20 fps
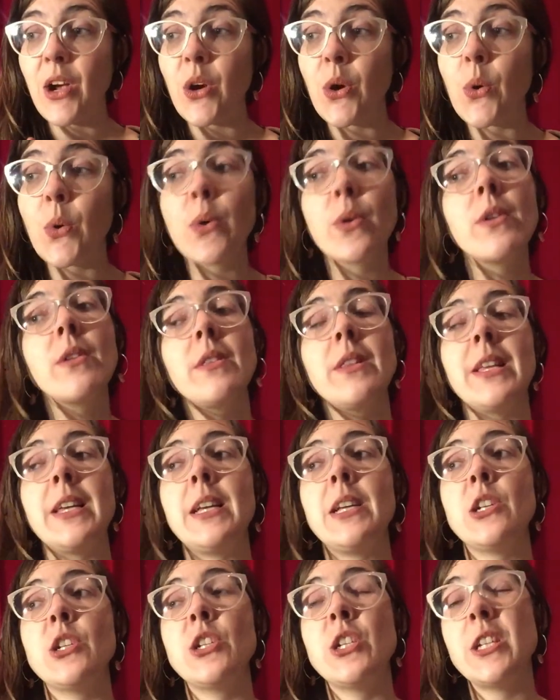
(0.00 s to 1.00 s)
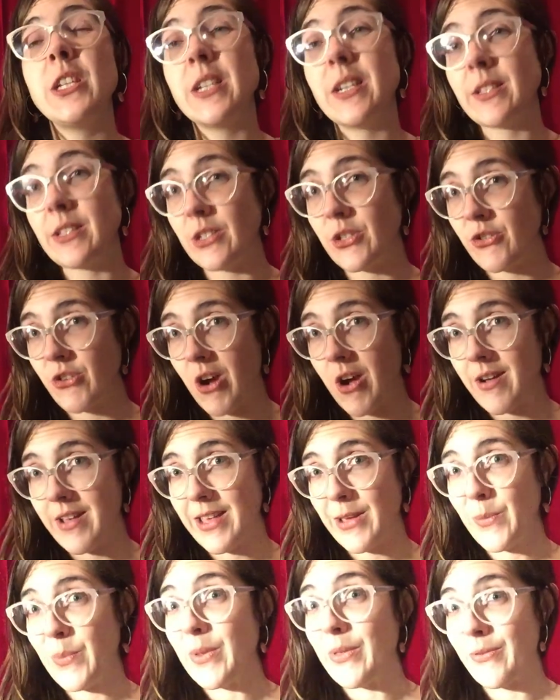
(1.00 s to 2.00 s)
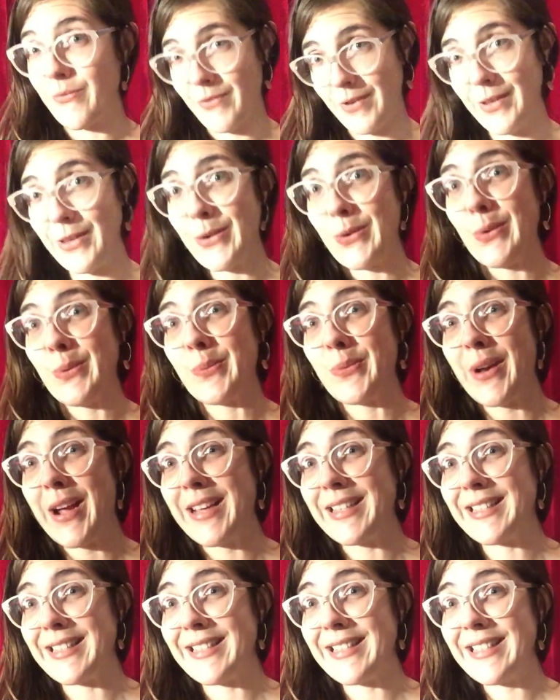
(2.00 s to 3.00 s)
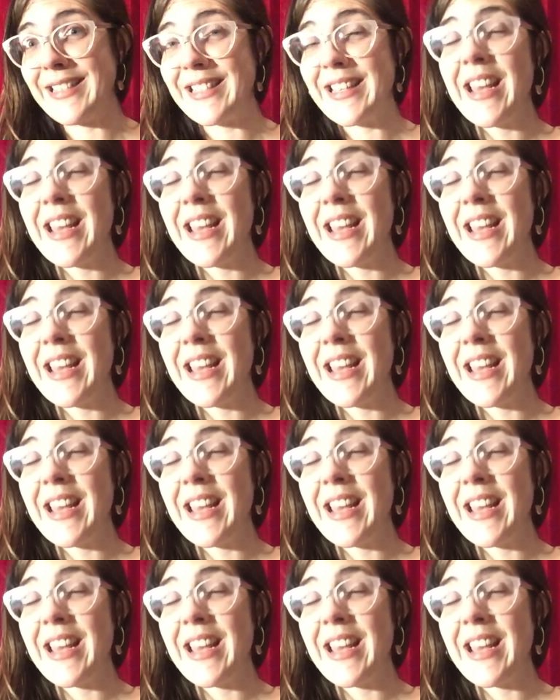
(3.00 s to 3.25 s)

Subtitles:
quarterly she does a drawing with really cool prizes